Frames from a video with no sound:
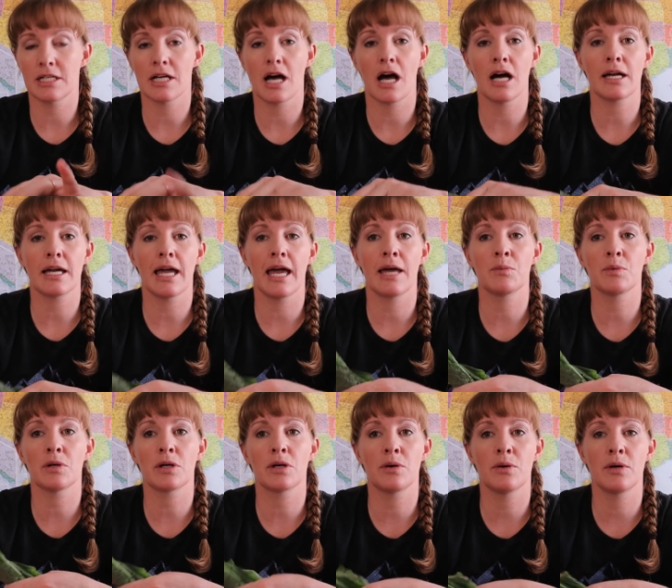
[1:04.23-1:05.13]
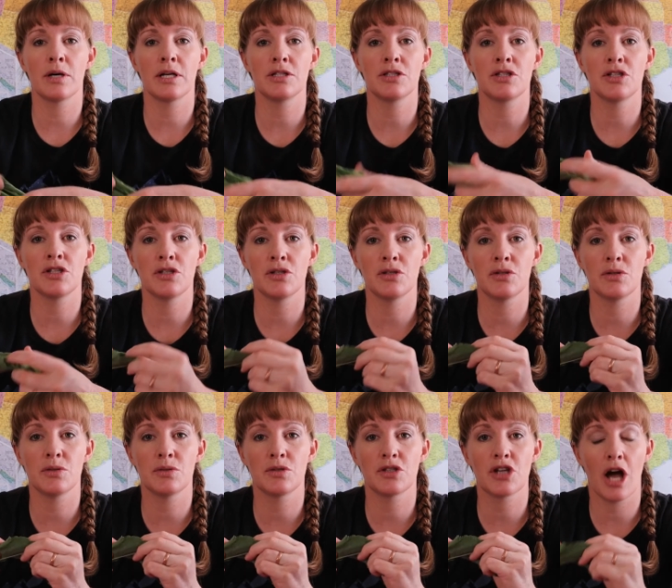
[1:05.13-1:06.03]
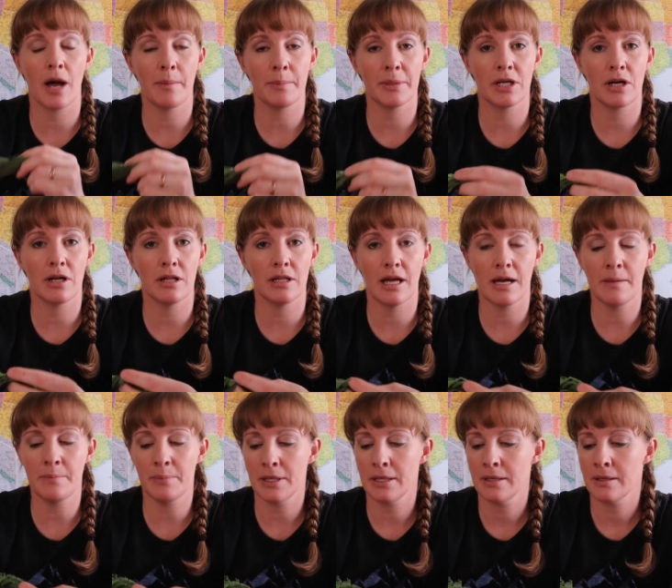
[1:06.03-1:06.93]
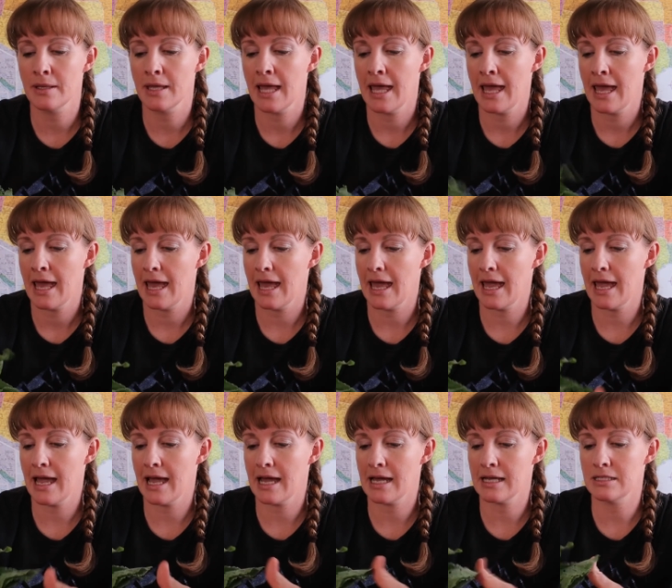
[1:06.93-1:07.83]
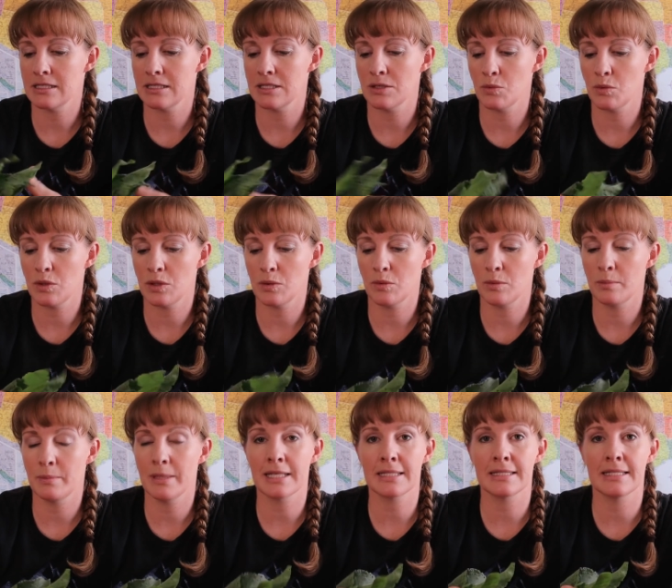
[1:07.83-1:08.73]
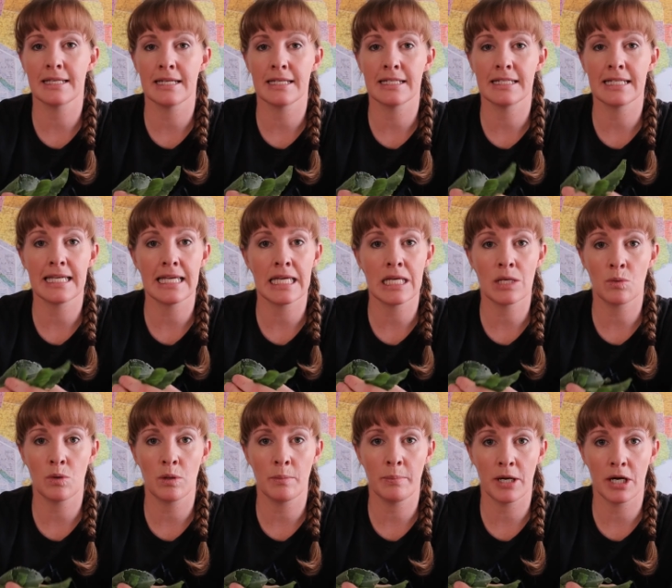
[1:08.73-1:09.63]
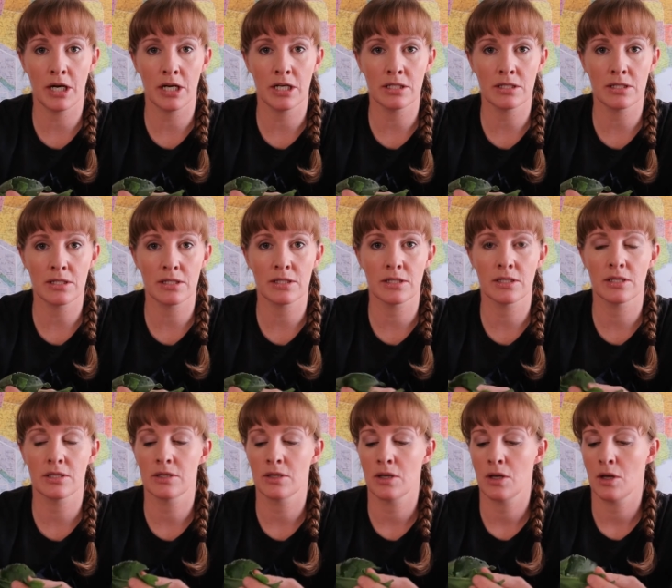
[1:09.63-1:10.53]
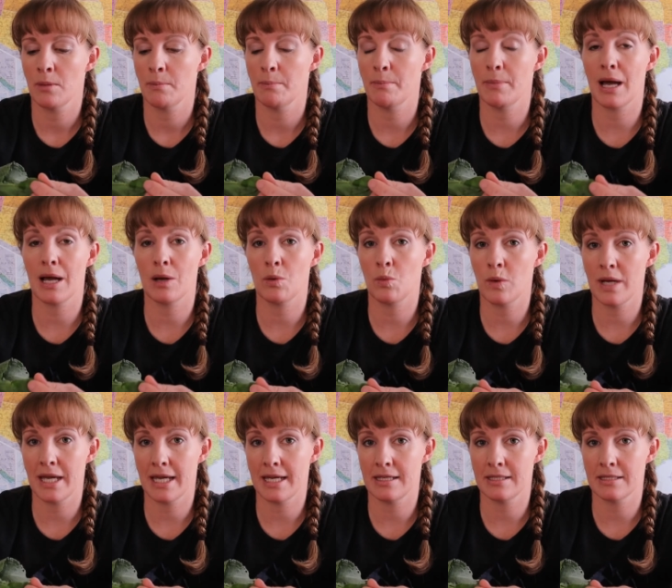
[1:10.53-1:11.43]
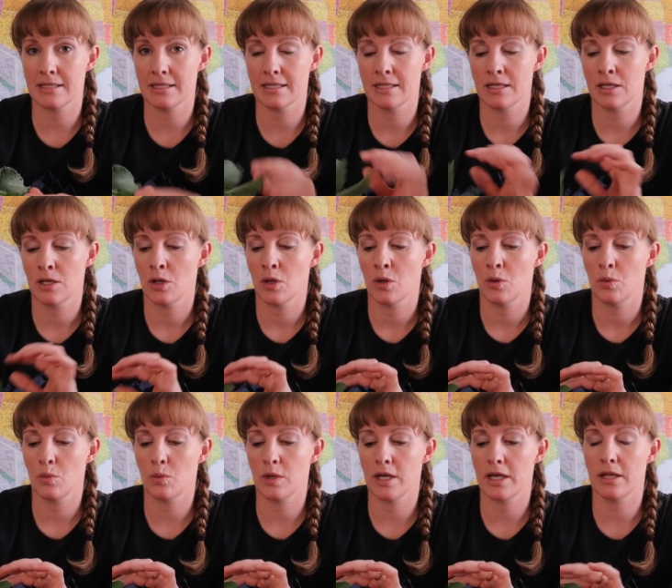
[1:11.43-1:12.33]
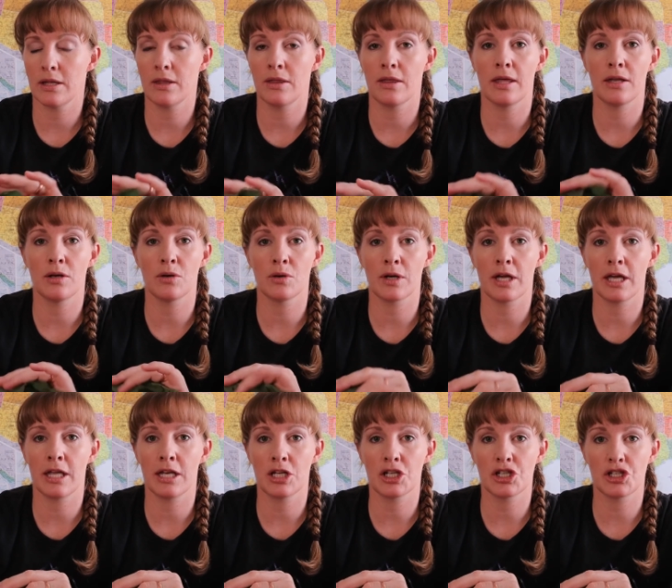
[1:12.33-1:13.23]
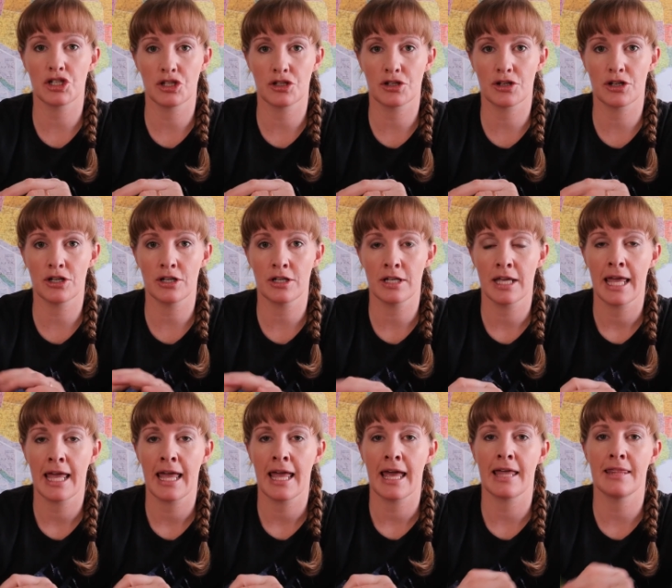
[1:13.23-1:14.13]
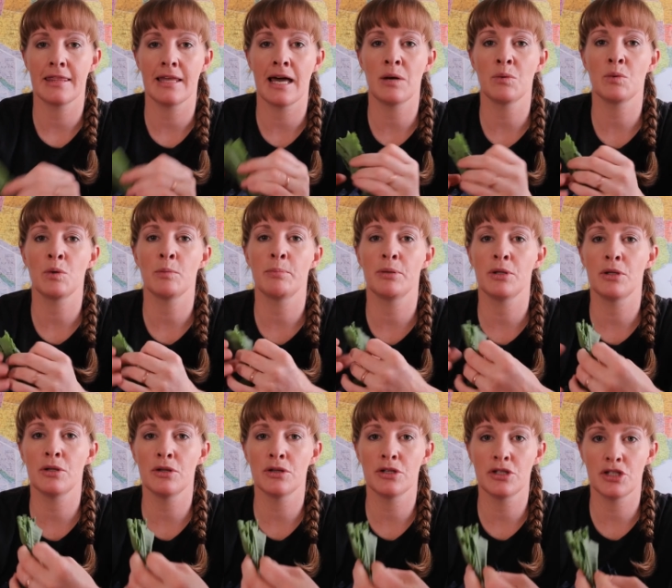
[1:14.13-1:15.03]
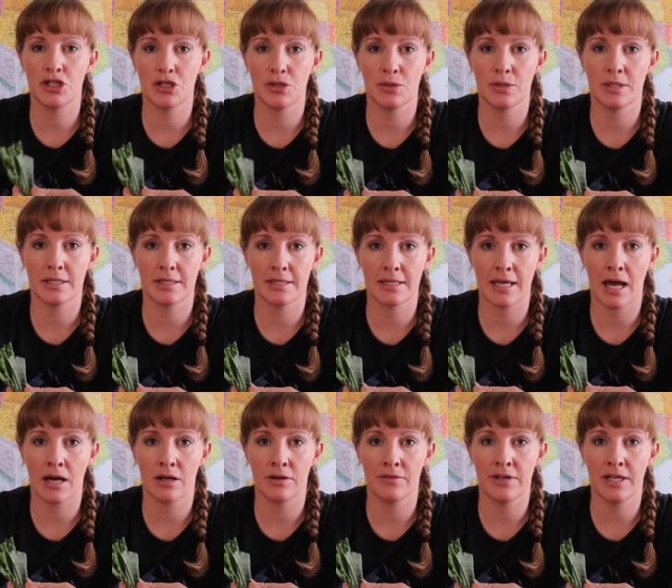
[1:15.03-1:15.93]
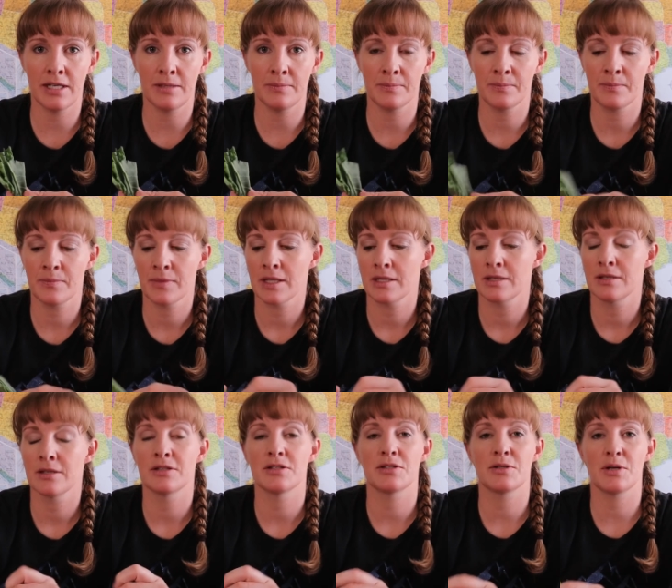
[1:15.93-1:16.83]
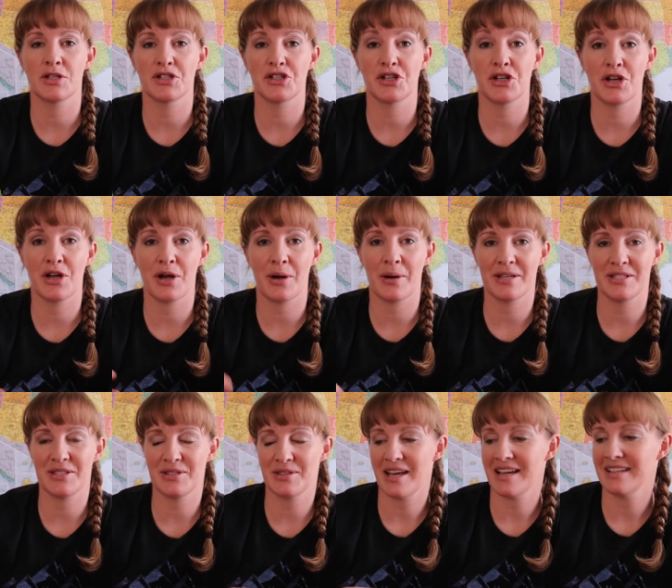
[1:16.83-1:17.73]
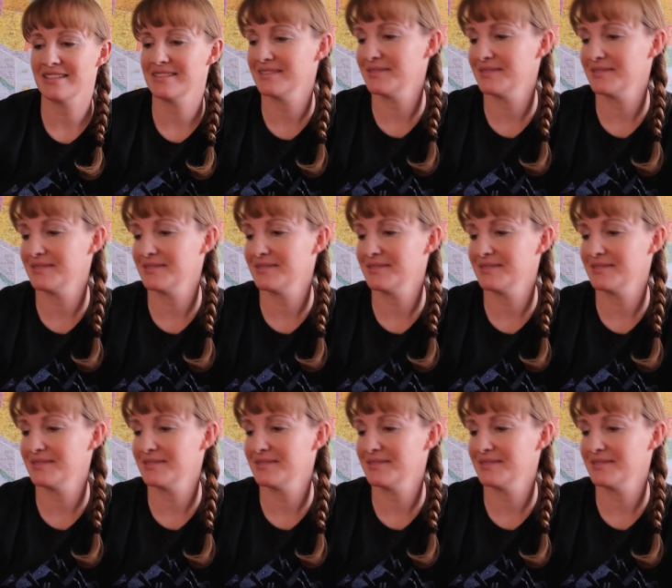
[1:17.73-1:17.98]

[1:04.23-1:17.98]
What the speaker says: dock, and we're going to chop it all up, and we will mix it equal parts by weight with an organic sugar, and that will pull the juices out of it. So I'll show you how I do that.